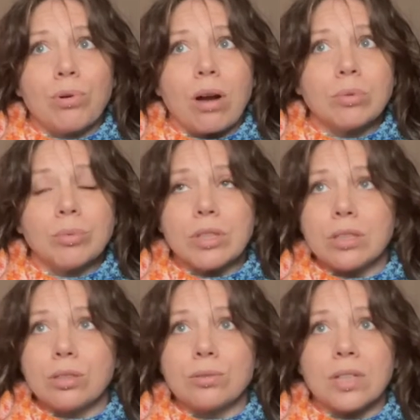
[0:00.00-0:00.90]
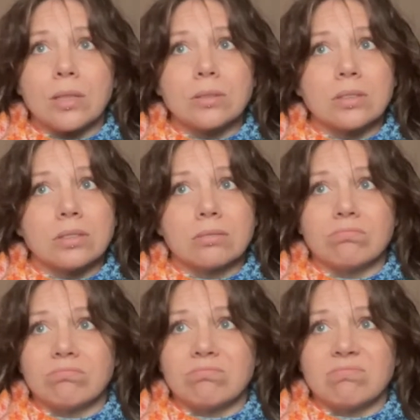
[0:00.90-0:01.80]
probably
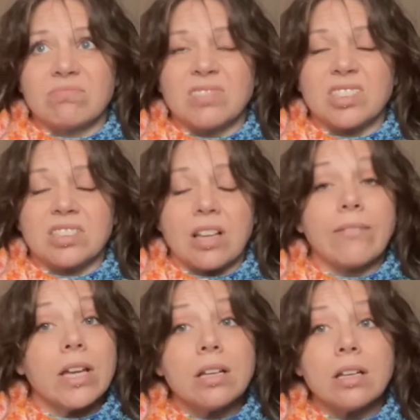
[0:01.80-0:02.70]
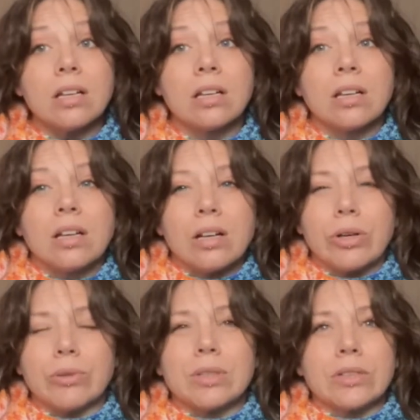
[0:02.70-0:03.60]
2007 when
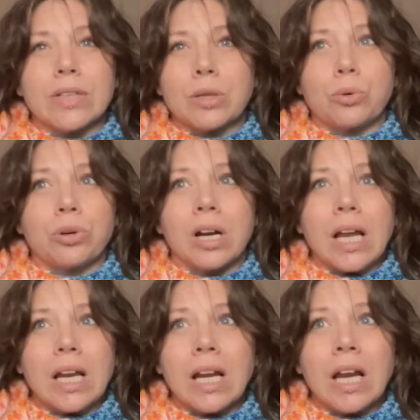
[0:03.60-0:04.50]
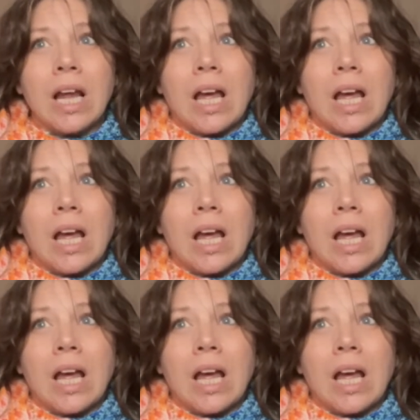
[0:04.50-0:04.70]
I was living in Oregon,